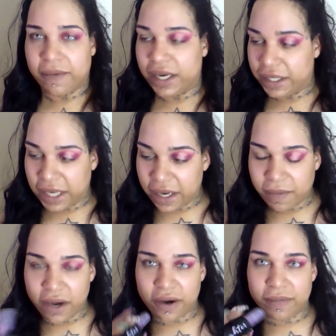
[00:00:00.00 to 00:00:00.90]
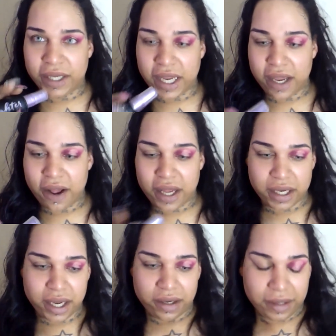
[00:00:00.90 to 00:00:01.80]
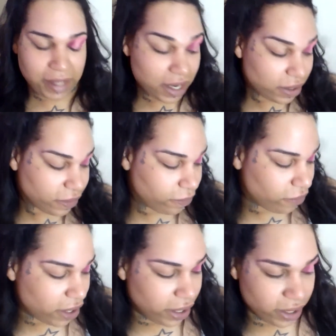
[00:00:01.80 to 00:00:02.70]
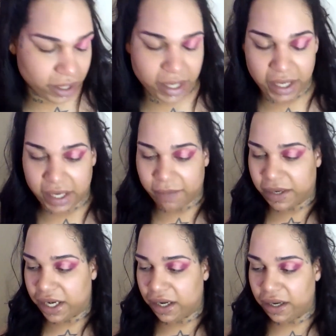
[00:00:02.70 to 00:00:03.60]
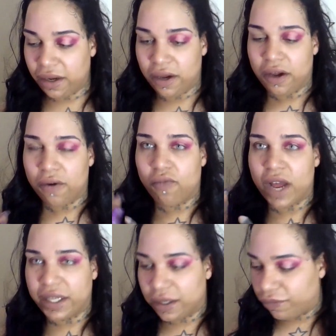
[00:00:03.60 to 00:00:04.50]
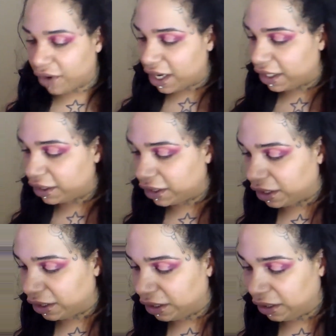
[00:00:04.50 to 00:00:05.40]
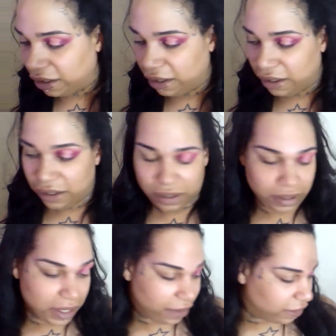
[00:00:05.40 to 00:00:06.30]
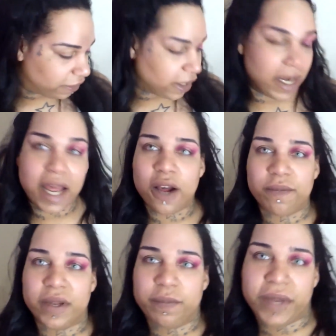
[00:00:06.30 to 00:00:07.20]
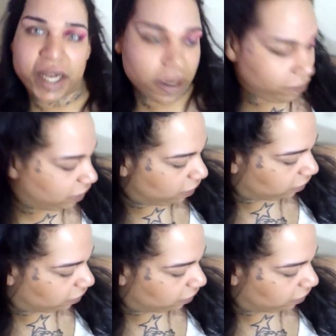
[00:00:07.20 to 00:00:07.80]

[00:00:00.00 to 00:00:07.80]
going to take my Urban Decay All Nighter setting spray, and I'm going to wet the brush. That's what's going to help it pick up these